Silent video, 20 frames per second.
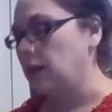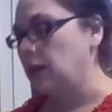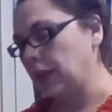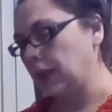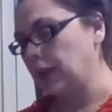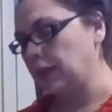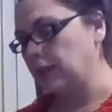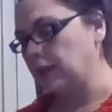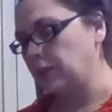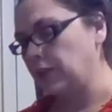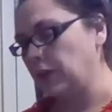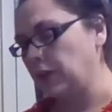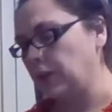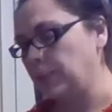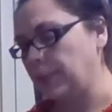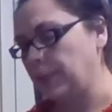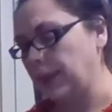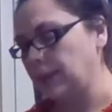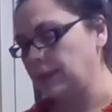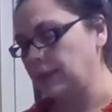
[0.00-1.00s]
It's very
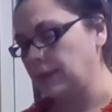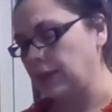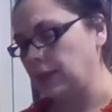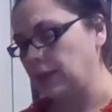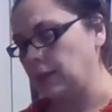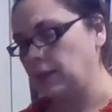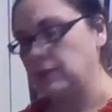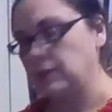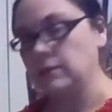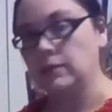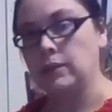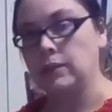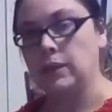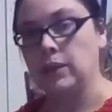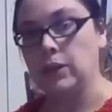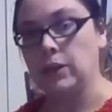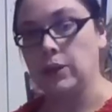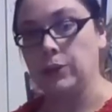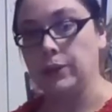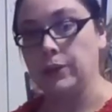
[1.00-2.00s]
basic,
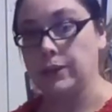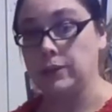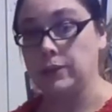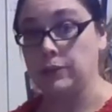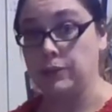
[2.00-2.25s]
it's